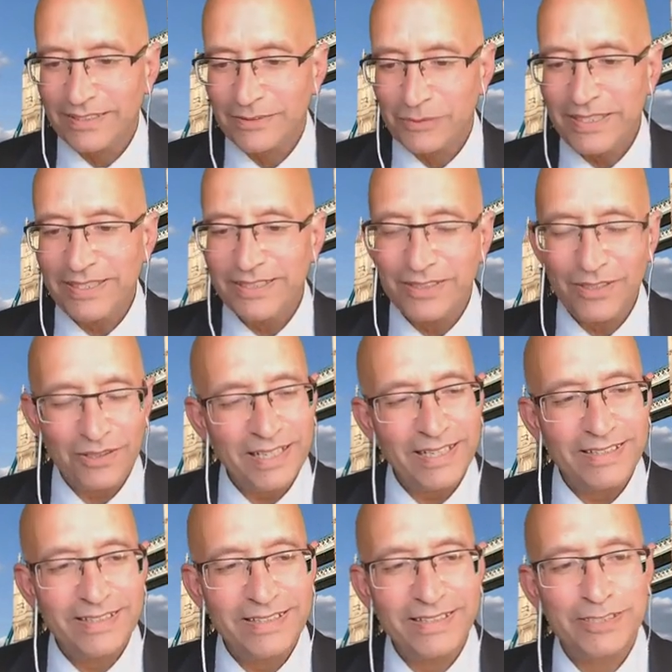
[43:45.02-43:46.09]
not had
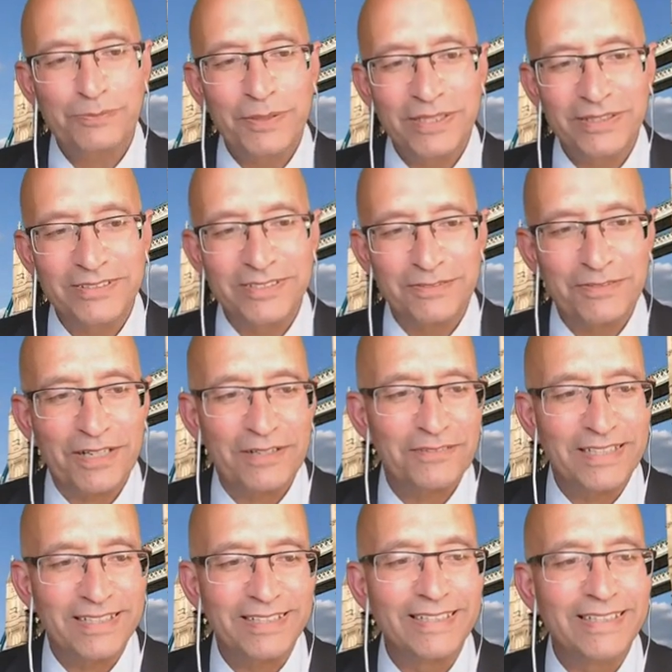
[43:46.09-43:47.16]
the experience of having
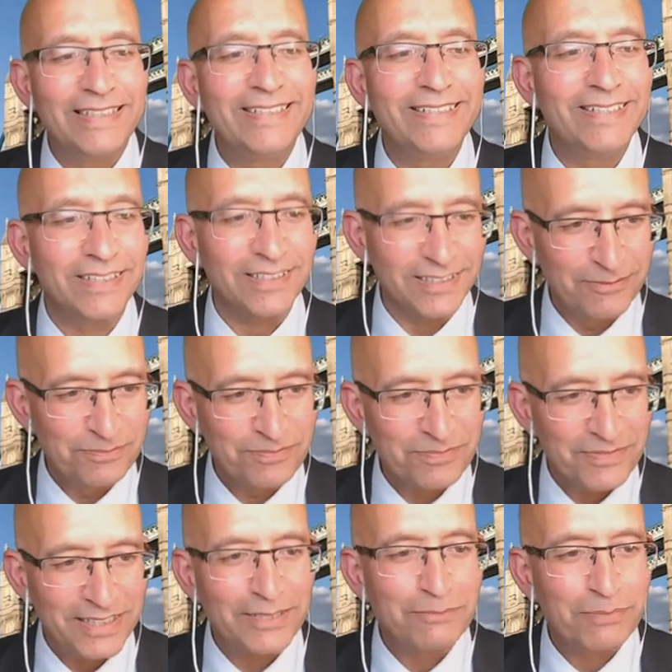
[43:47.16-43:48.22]
a leader
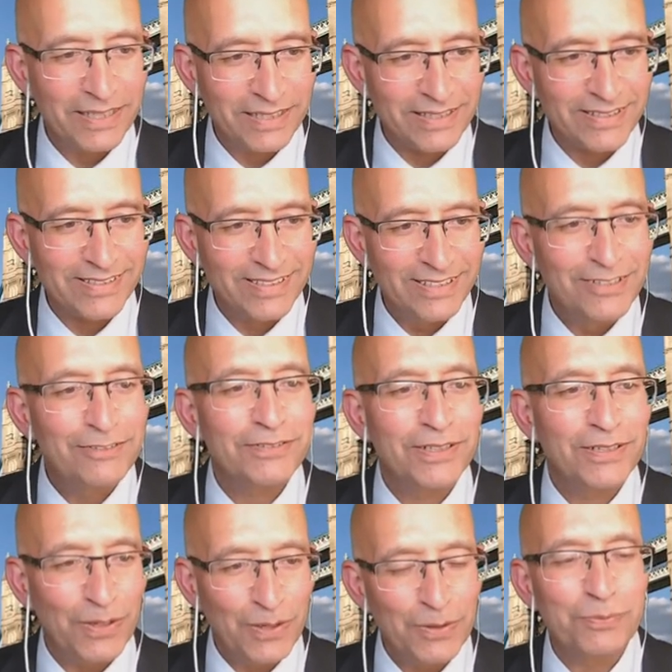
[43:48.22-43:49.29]
in place for a
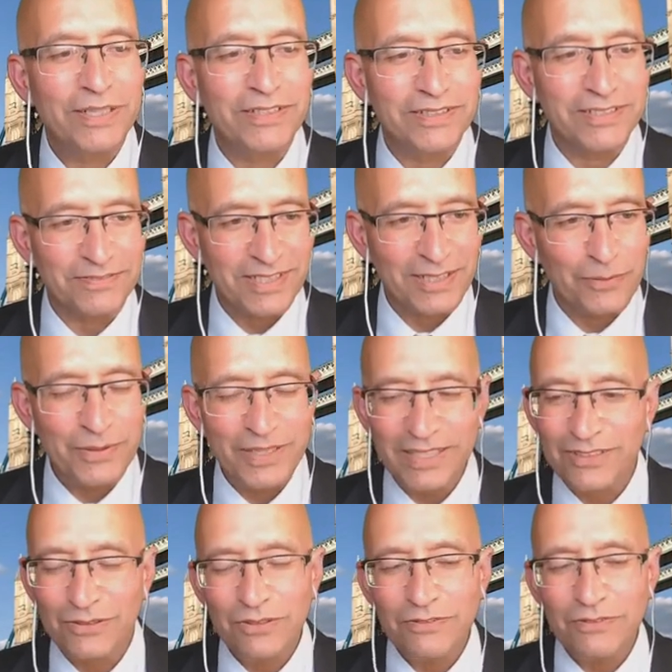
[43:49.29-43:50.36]
long period of time. We had
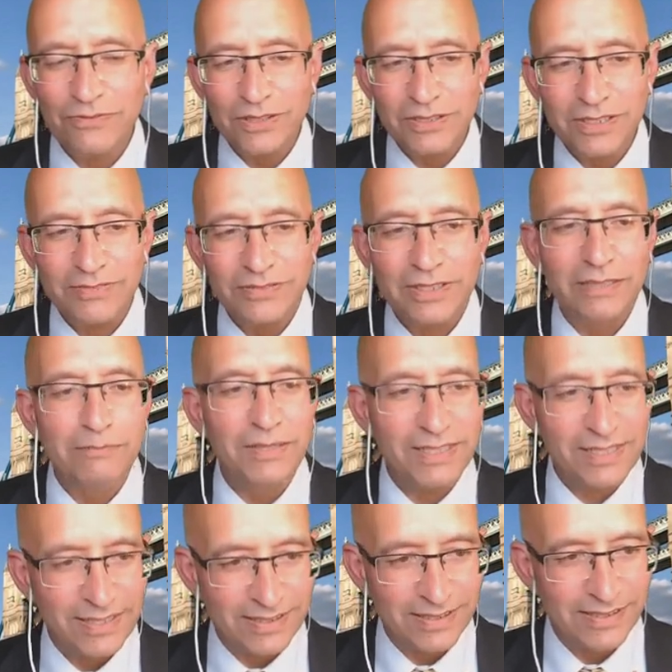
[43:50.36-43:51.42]
an awful lot of
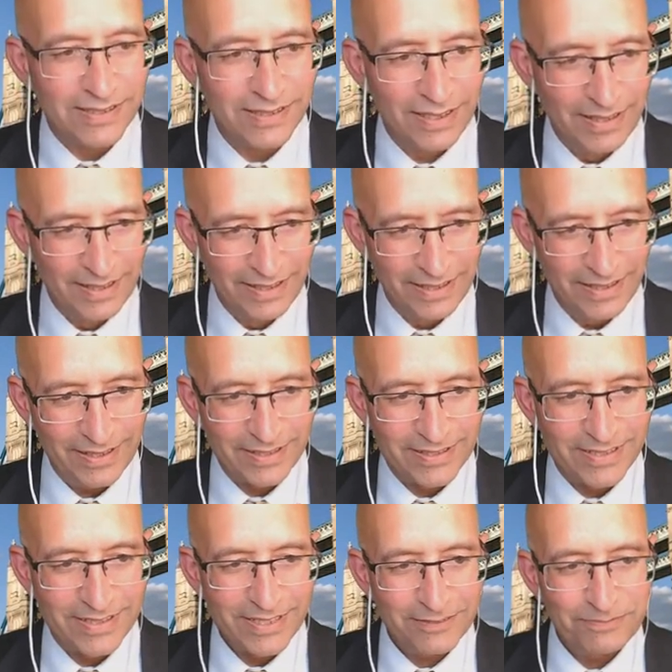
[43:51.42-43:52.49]
committees, and
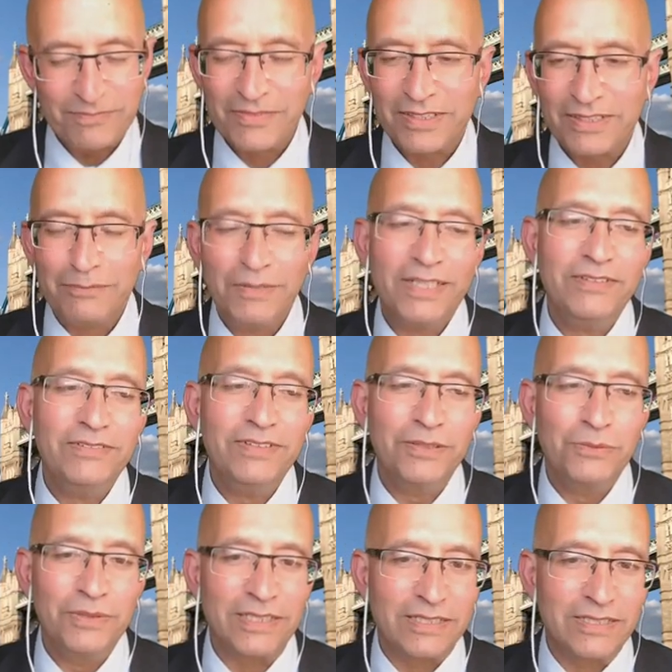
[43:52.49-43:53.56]
the manner in
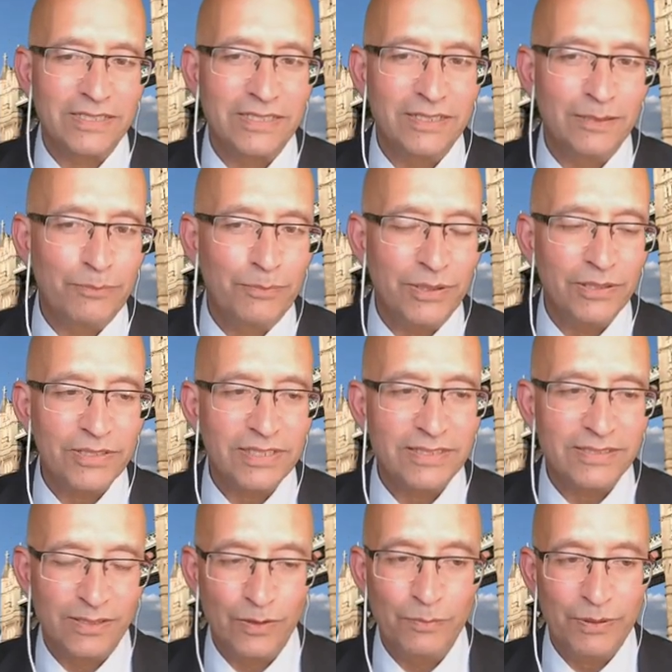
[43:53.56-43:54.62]
which he approached his
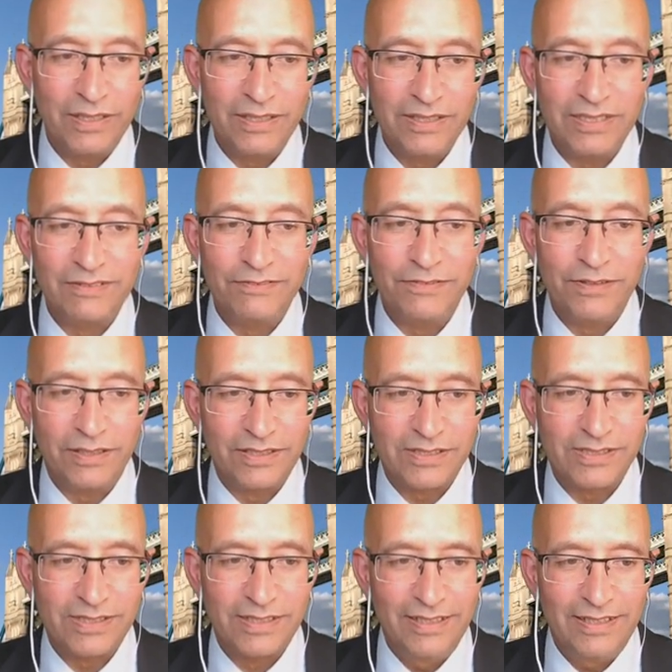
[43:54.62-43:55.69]
own party first
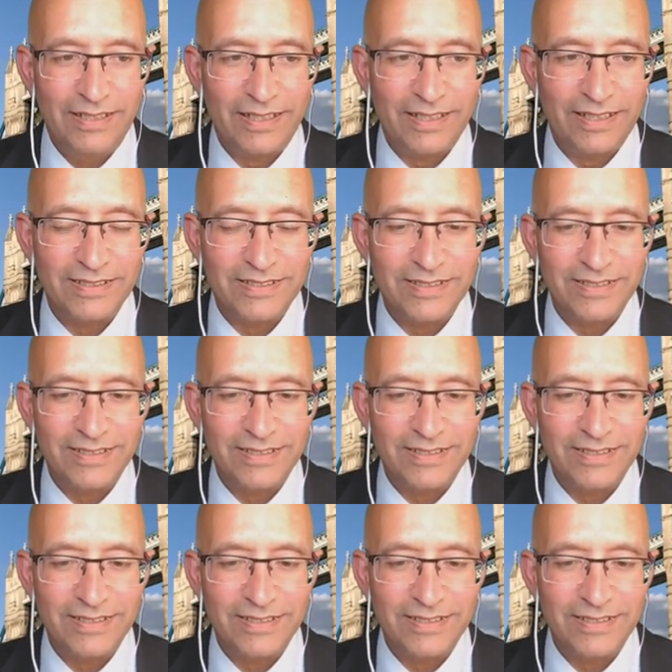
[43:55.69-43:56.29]
and